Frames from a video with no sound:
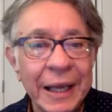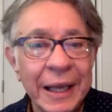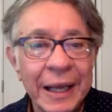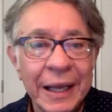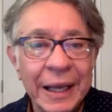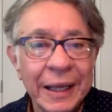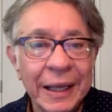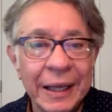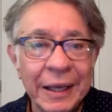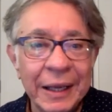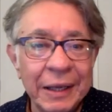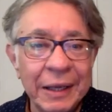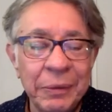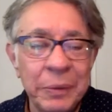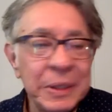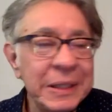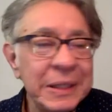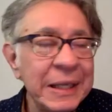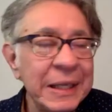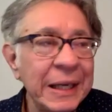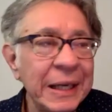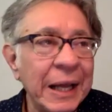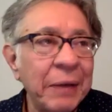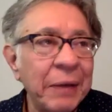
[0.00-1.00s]
it. It
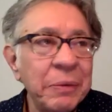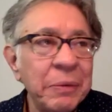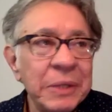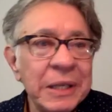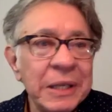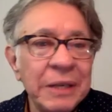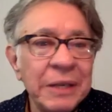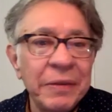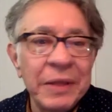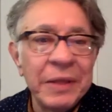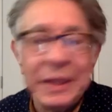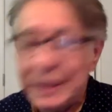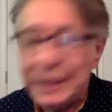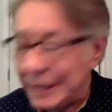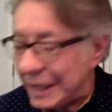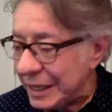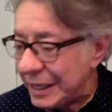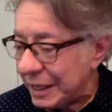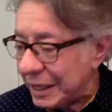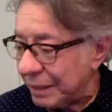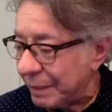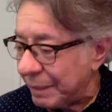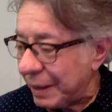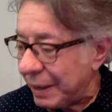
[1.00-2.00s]
wasn't, I wasn't even
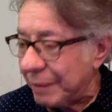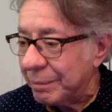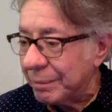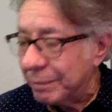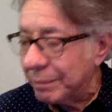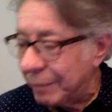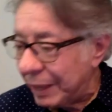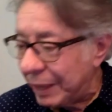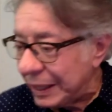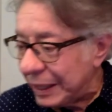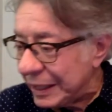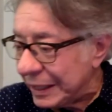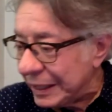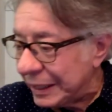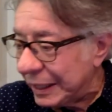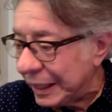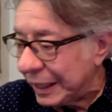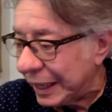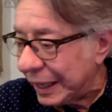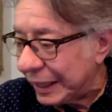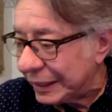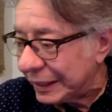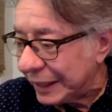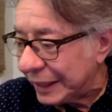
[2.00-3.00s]
thinking about money
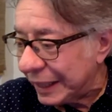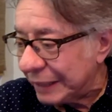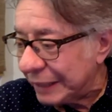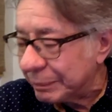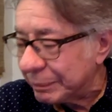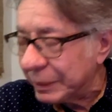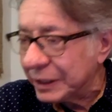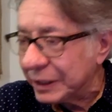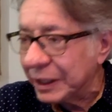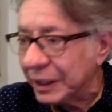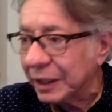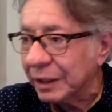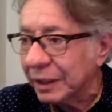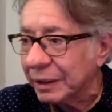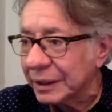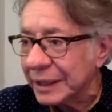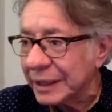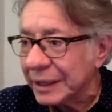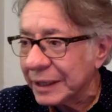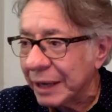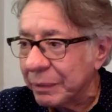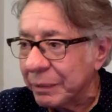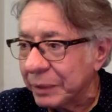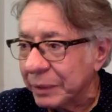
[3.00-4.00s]
at that particular
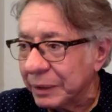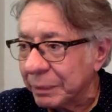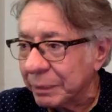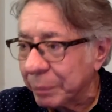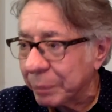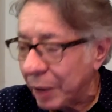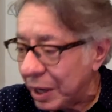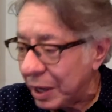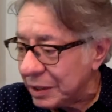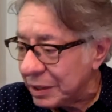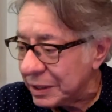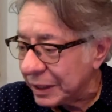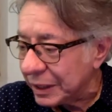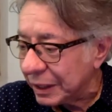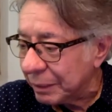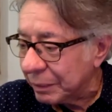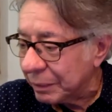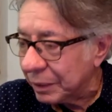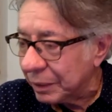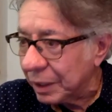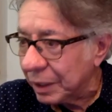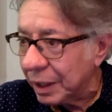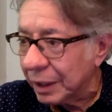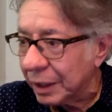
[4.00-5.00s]
time when the project came
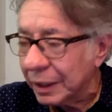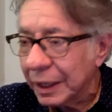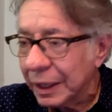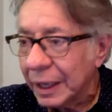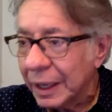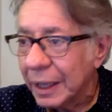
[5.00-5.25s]
along.